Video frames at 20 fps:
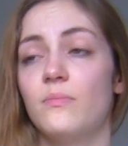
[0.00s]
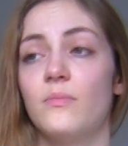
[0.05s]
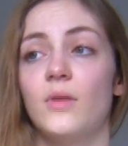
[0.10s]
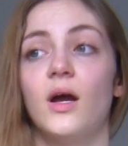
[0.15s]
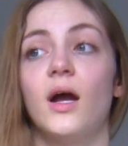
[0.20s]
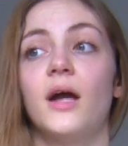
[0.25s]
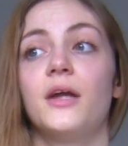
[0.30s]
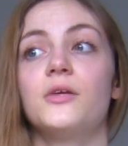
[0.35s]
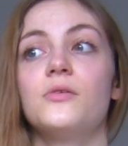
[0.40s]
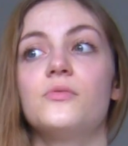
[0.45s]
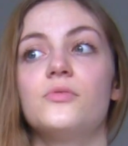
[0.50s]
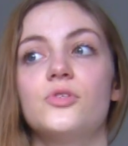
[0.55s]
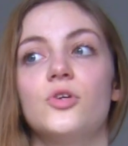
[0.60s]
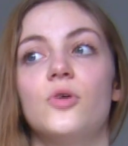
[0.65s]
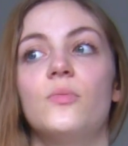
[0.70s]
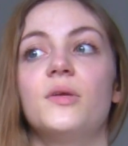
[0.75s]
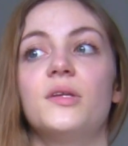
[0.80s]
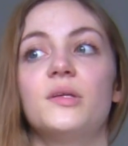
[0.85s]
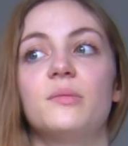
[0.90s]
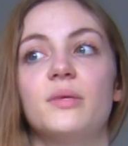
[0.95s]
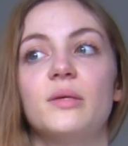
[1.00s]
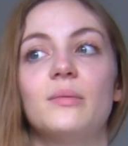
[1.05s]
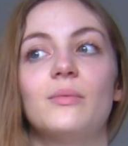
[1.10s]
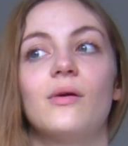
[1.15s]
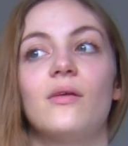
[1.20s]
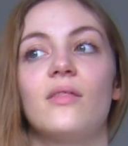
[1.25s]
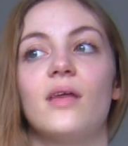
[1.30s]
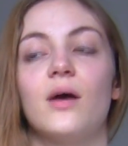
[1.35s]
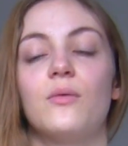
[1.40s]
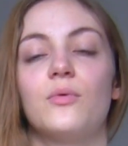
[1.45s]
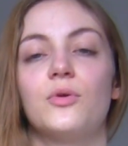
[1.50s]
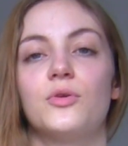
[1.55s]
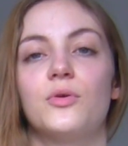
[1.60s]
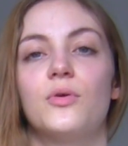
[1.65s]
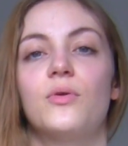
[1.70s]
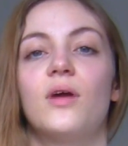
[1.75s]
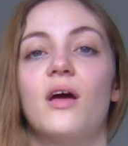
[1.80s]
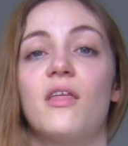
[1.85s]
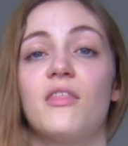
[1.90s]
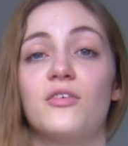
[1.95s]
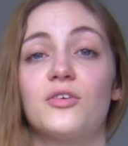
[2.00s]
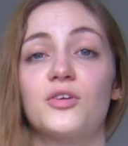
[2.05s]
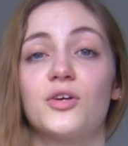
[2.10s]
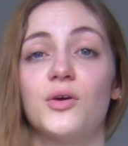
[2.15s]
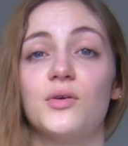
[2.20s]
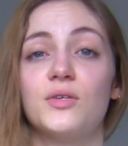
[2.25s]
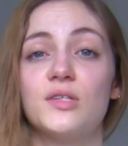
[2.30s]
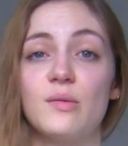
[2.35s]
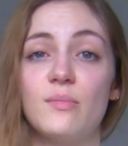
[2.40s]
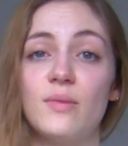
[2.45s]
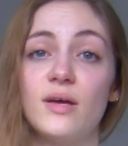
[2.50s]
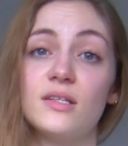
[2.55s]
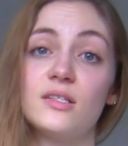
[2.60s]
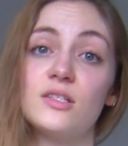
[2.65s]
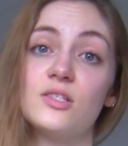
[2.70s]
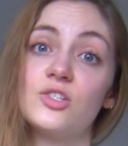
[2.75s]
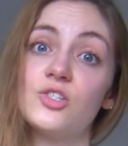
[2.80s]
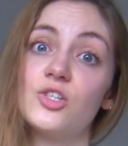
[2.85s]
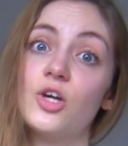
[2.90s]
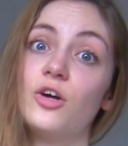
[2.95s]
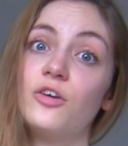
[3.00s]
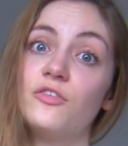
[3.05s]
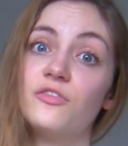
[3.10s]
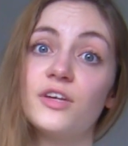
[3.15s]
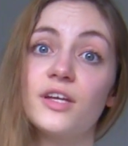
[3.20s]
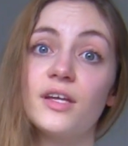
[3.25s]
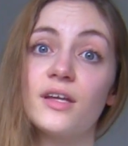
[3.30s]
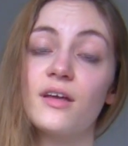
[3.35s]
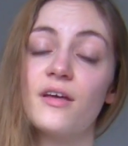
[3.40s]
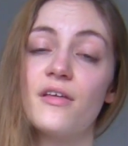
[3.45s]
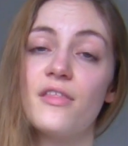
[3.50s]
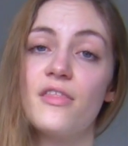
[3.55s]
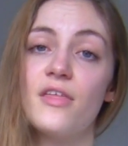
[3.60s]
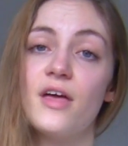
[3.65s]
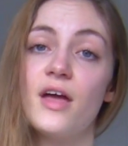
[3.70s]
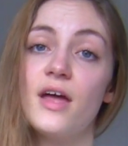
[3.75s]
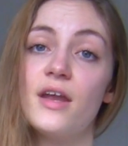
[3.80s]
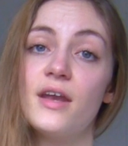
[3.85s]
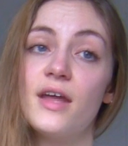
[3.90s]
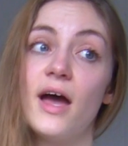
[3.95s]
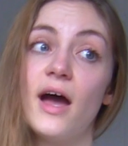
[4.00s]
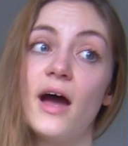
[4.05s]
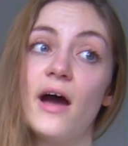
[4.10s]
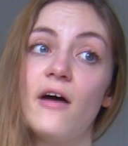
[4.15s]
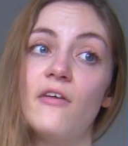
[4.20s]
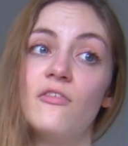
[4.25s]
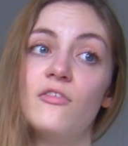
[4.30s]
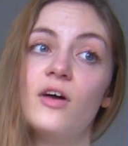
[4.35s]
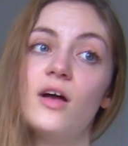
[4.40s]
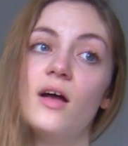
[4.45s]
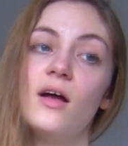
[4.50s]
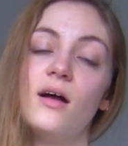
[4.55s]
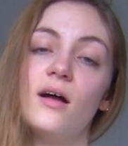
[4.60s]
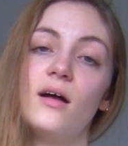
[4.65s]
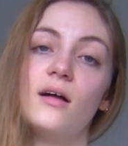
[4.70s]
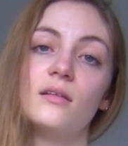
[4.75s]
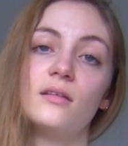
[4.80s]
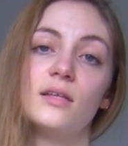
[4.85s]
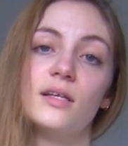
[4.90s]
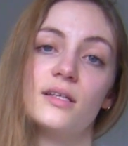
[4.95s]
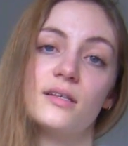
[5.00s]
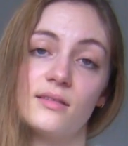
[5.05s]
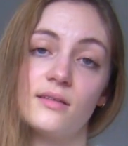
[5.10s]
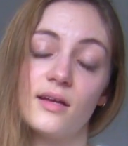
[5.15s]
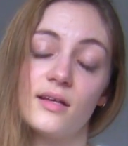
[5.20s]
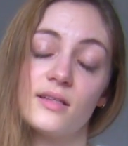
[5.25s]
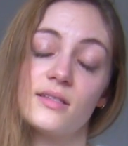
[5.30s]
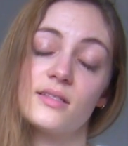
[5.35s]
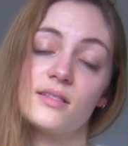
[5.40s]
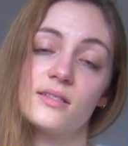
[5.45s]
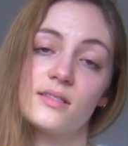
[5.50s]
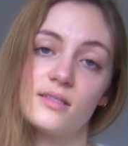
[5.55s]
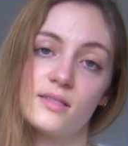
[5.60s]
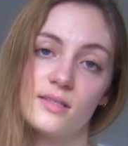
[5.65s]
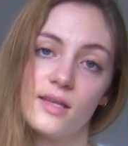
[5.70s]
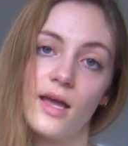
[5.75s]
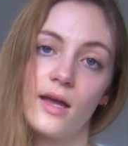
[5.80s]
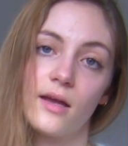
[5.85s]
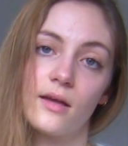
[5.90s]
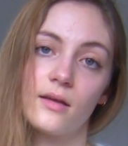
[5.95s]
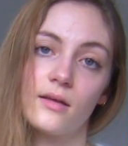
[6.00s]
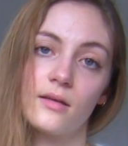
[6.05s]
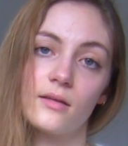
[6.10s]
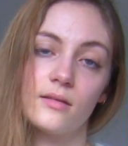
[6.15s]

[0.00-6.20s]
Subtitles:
But I know so many people that would rather go to bed starving than have a late night snack.